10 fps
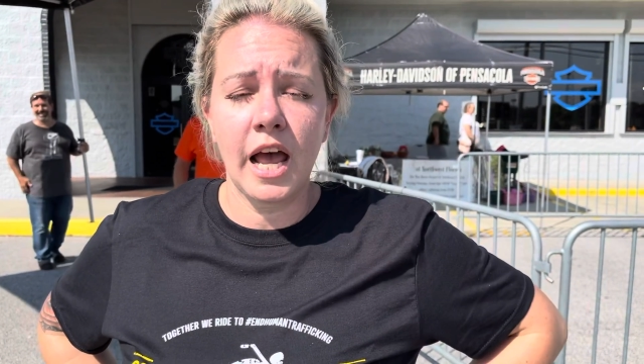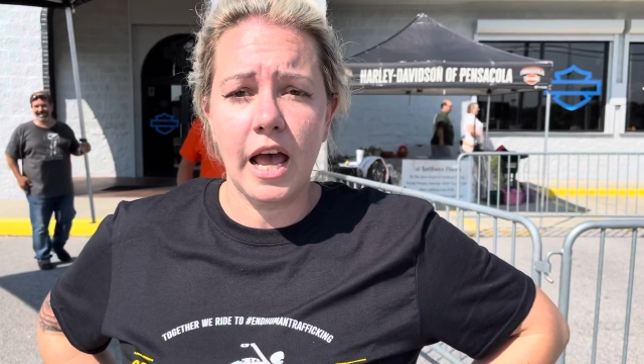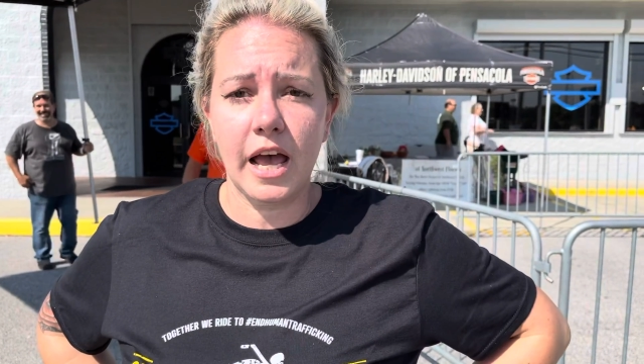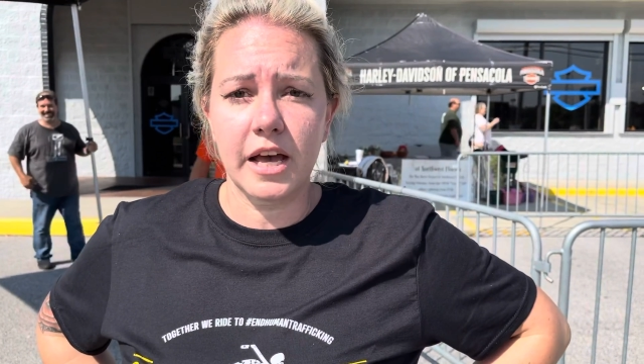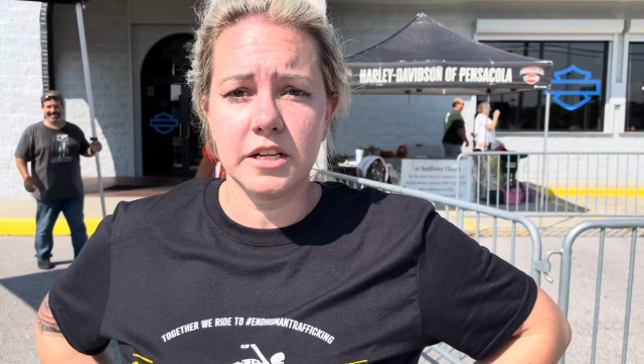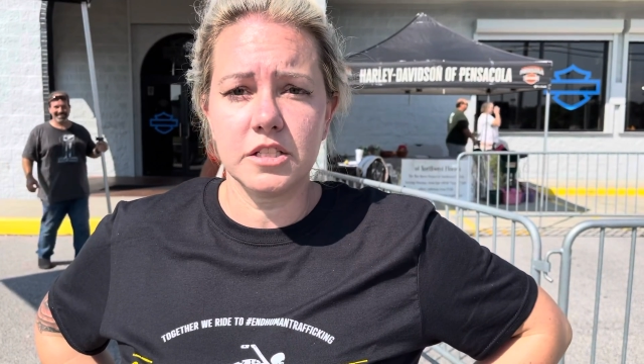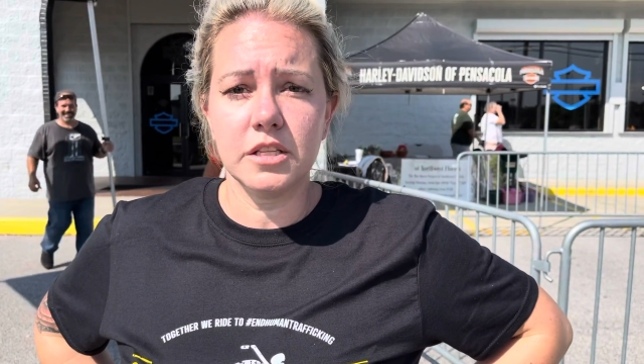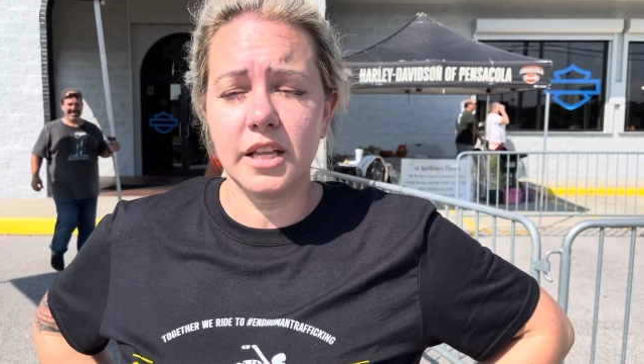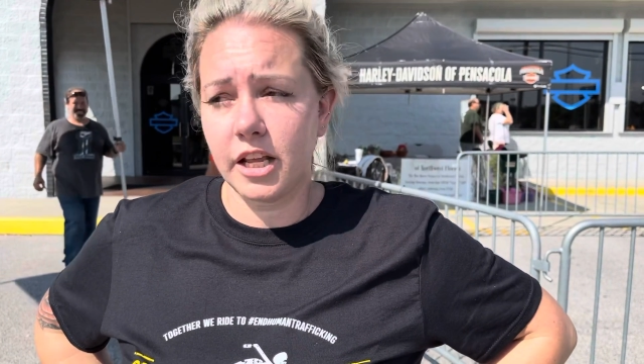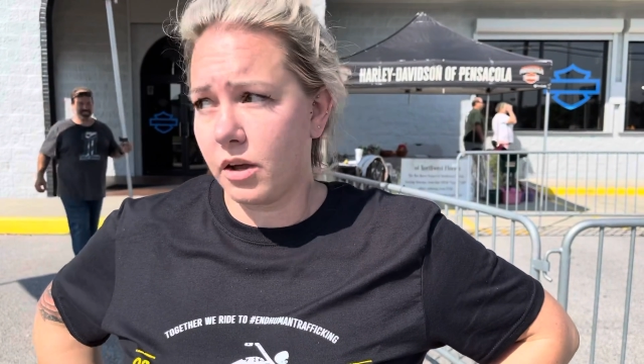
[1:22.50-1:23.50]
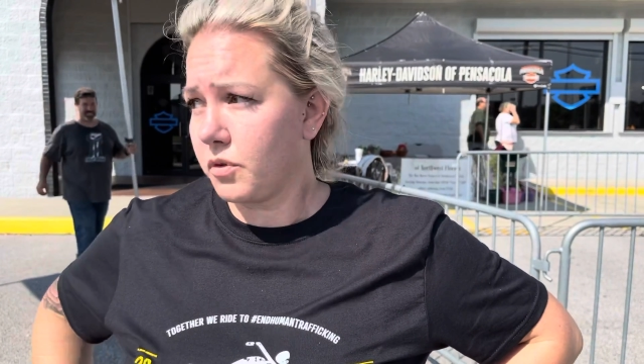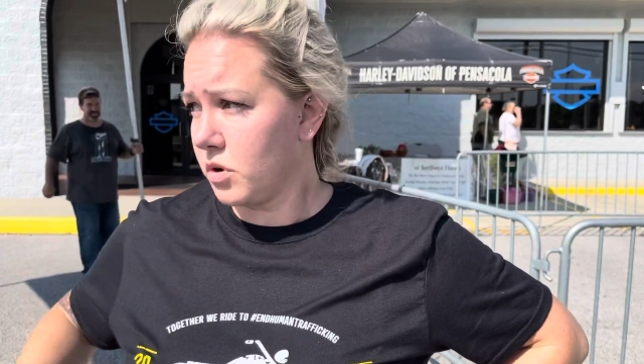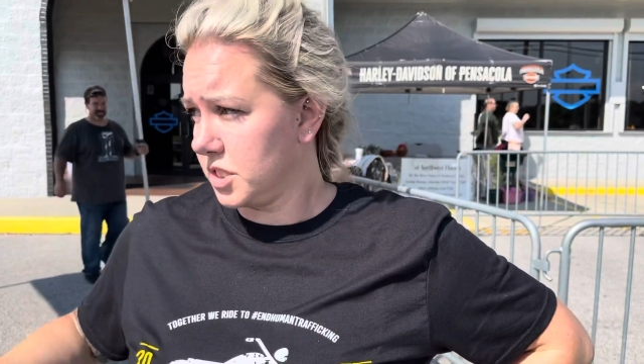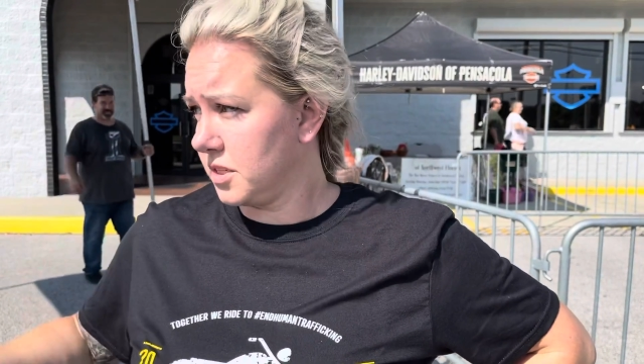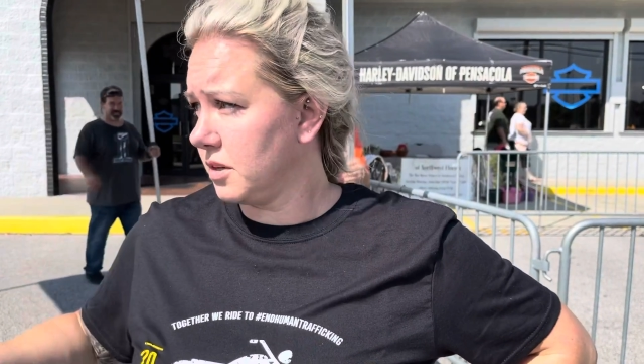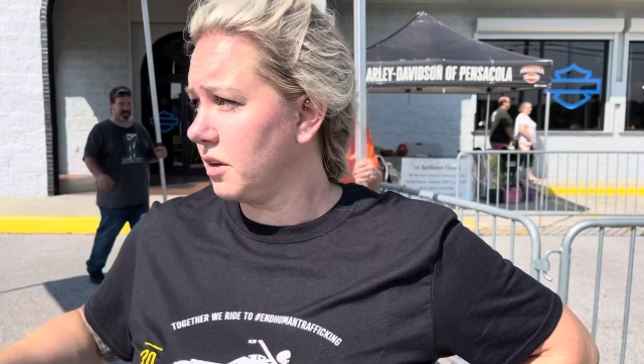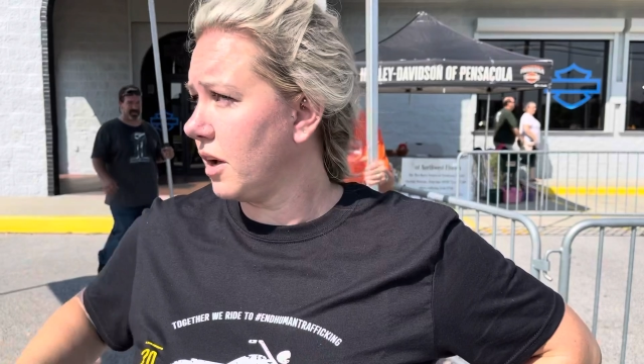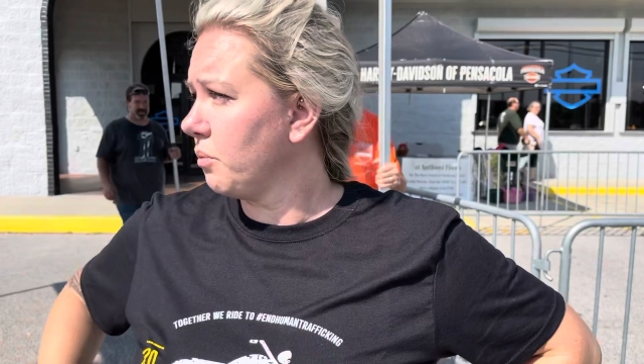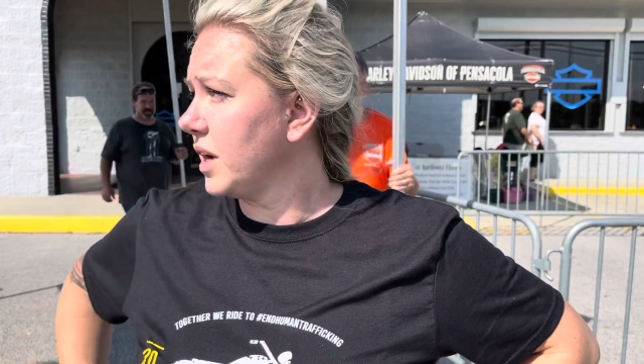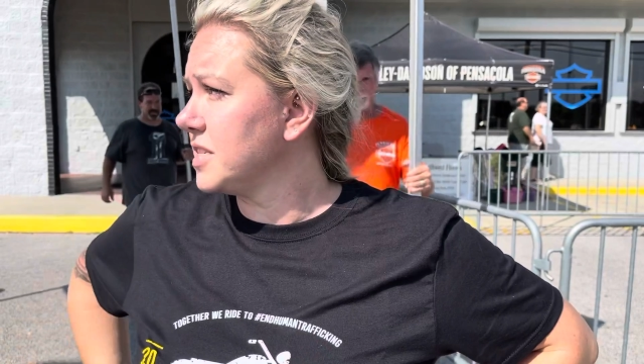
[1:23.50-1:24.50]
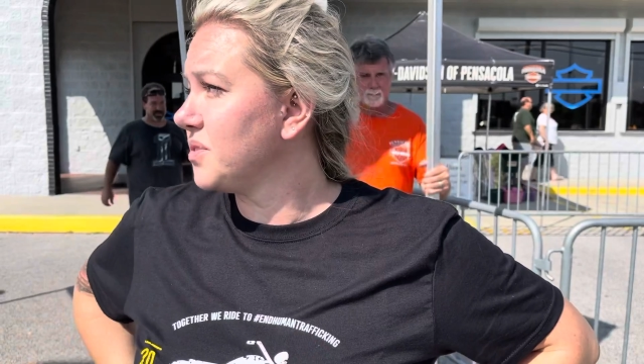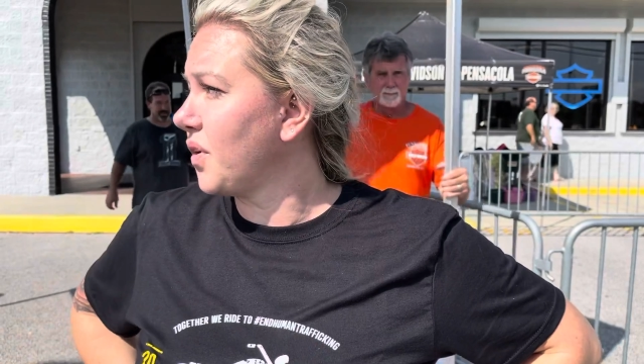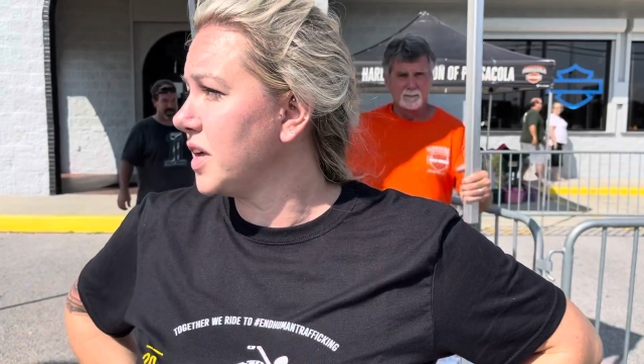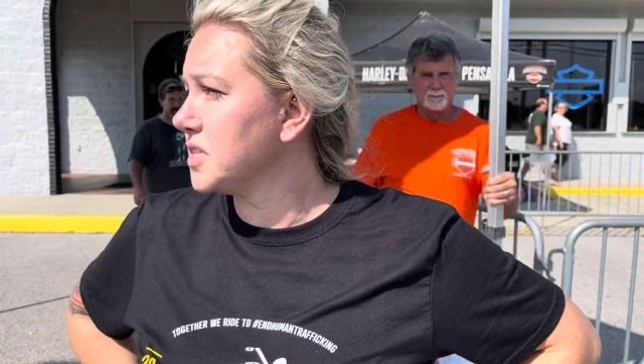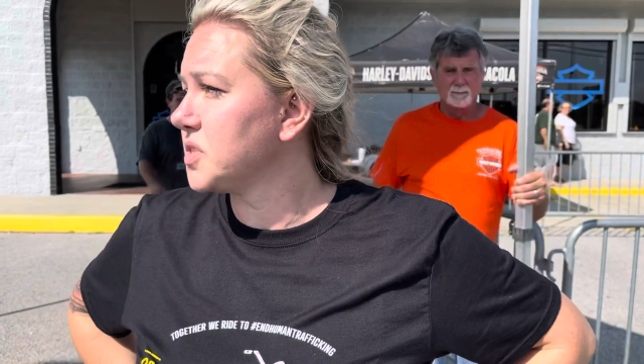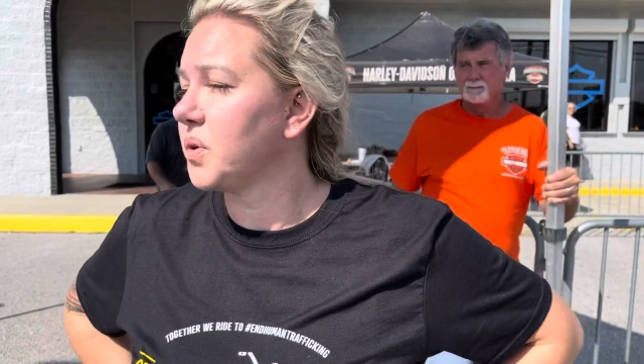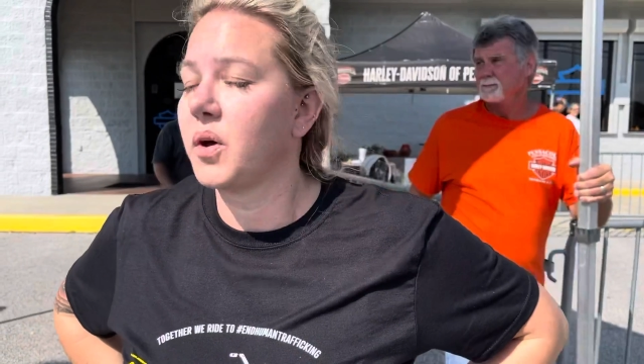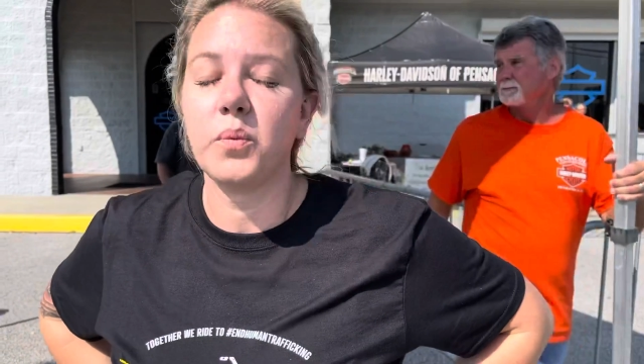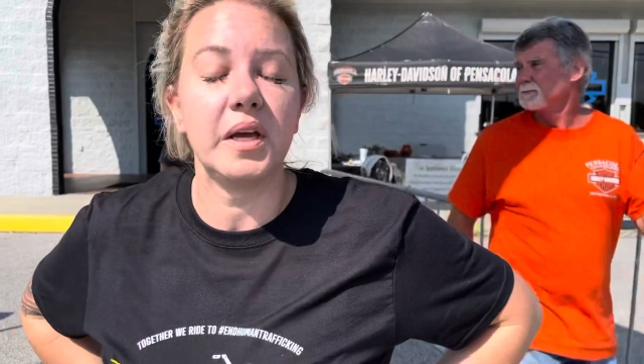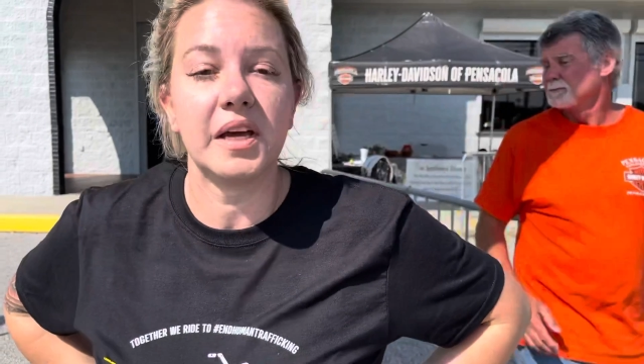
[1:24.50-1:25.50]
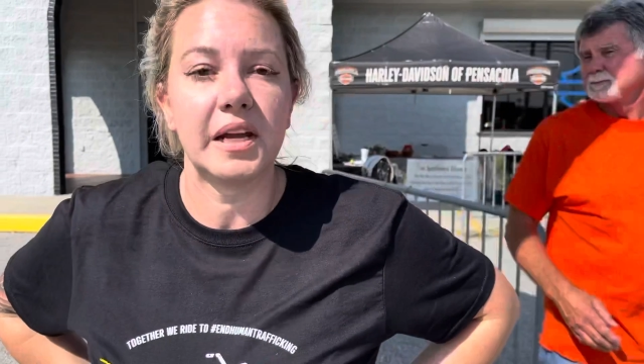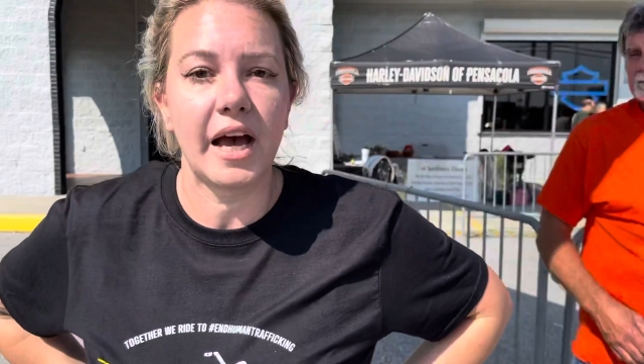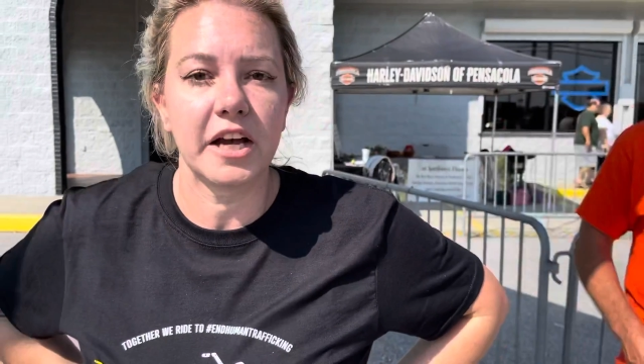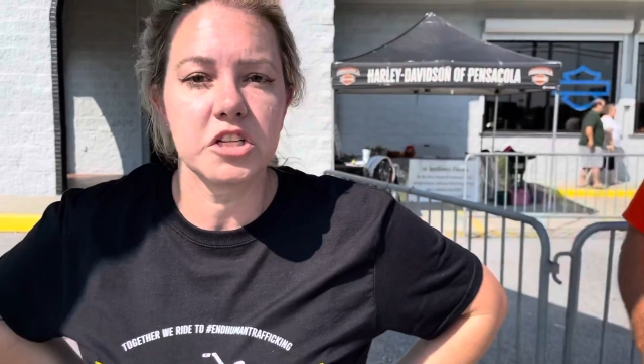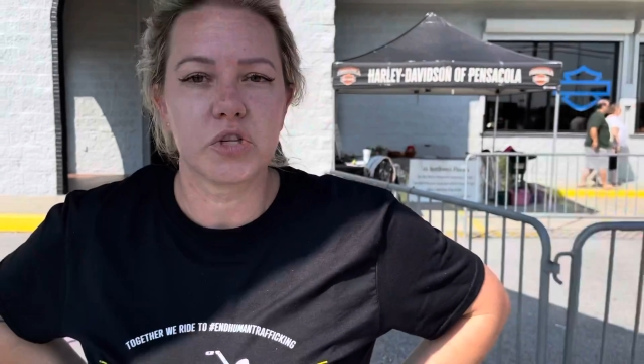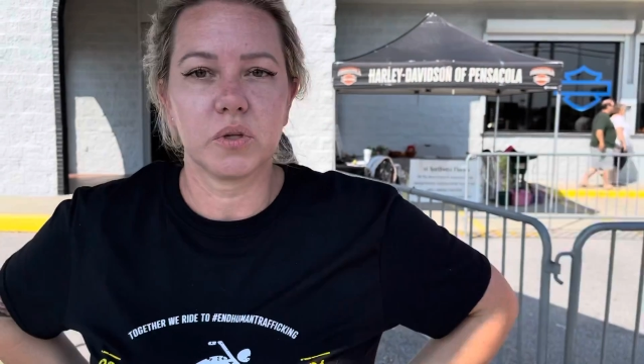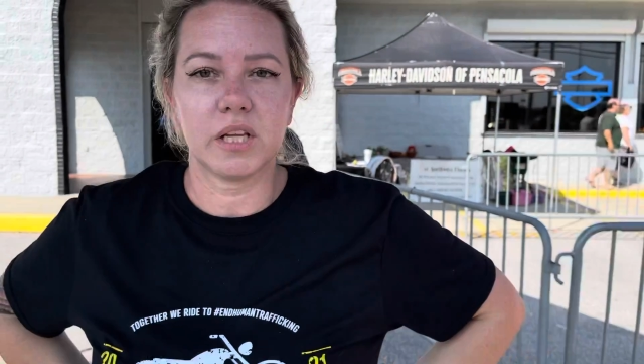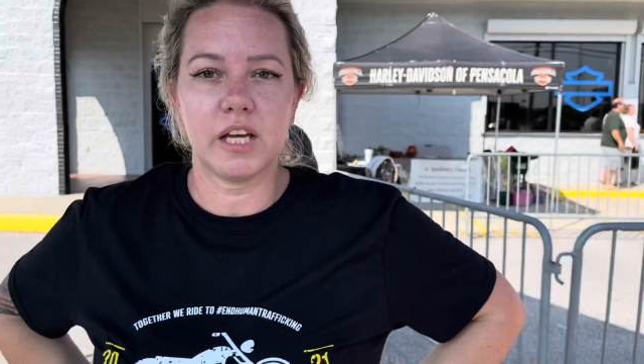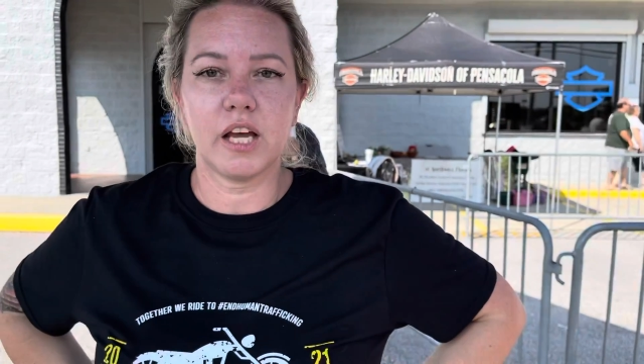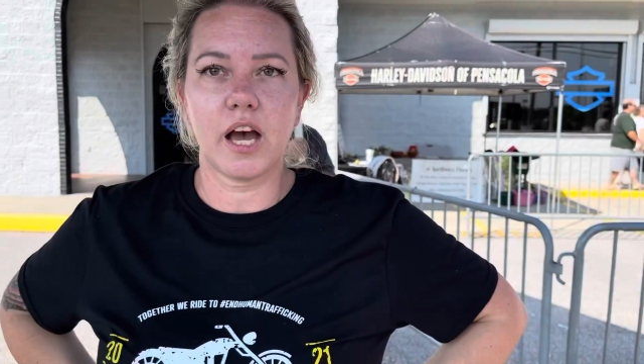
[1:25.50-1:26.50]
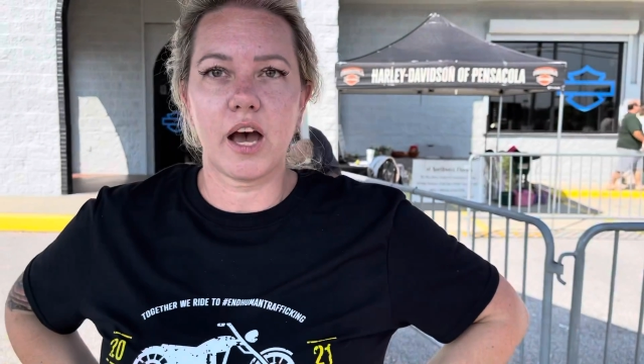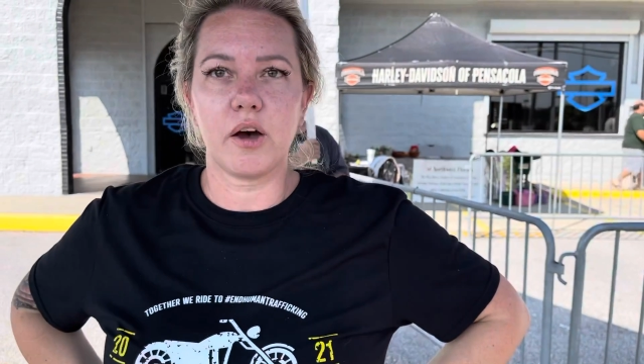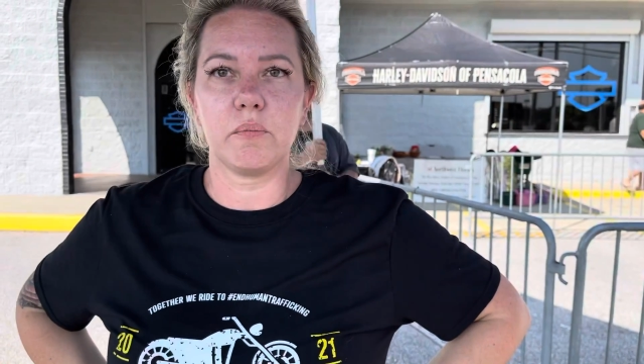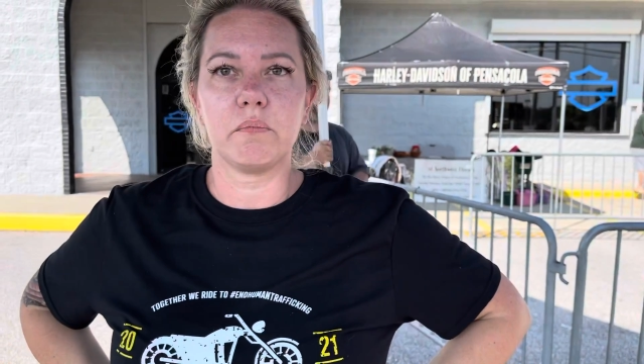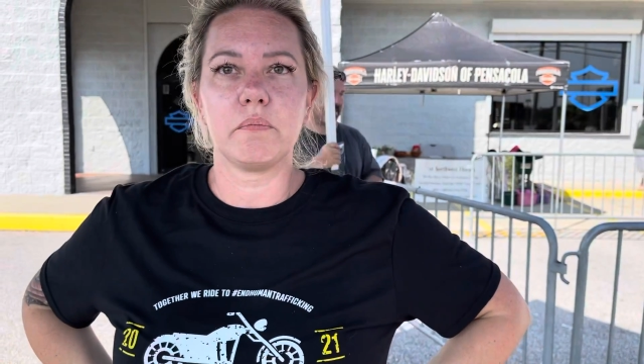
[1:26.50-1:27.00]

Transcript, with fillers: and then of course to raise funds so that we can actually um,